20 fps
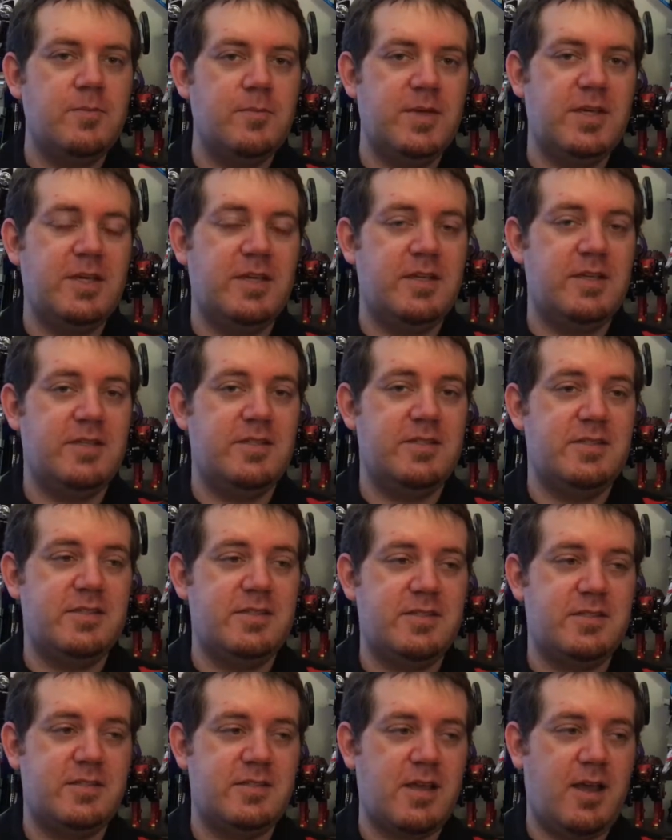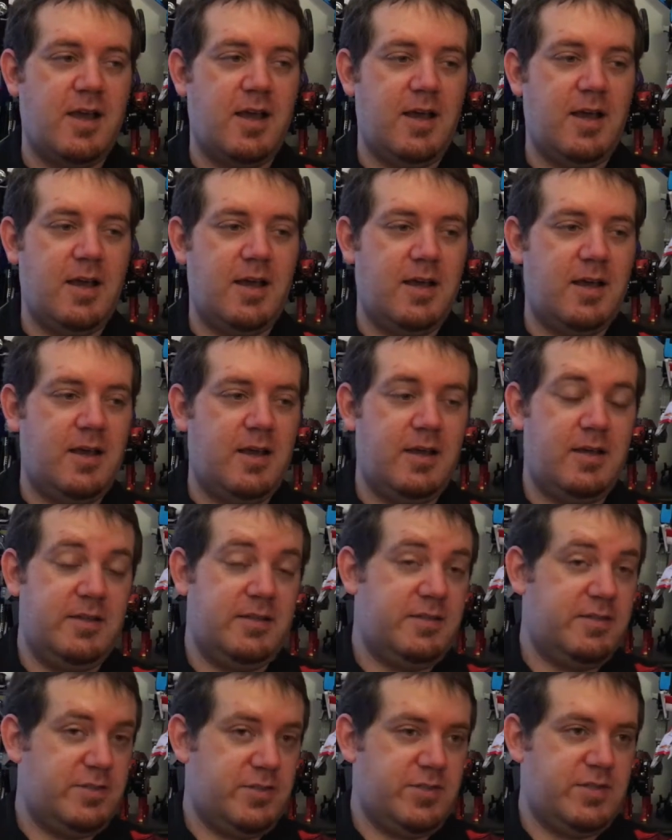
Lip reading: Because it